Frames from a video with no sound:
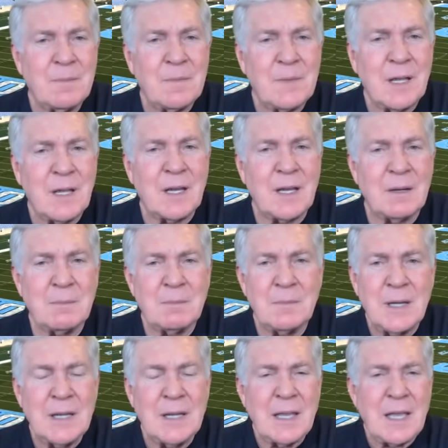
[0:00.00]
Um,
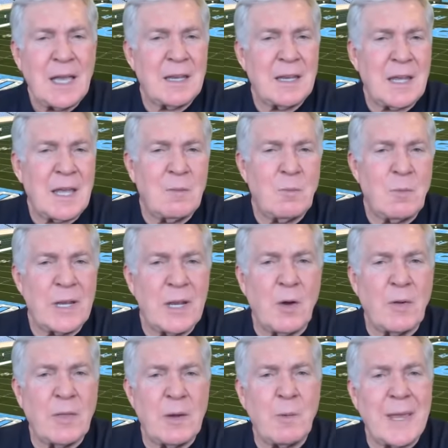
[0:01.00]
and and we
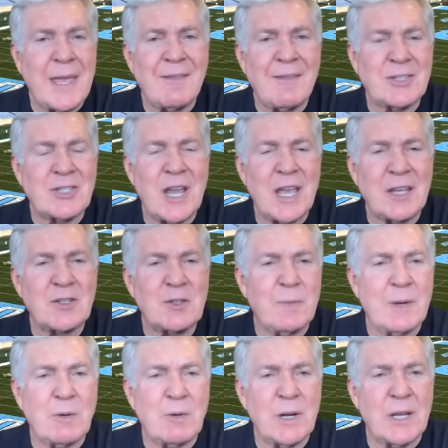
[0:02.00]
know that we have a chance to
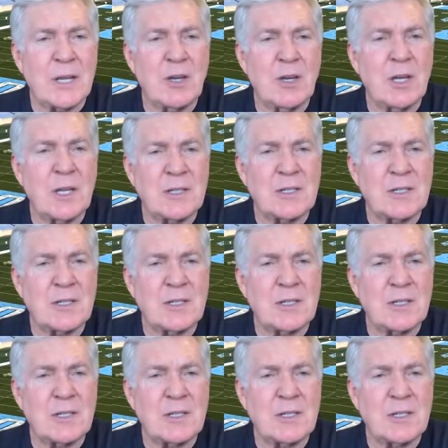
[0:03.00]
be really good.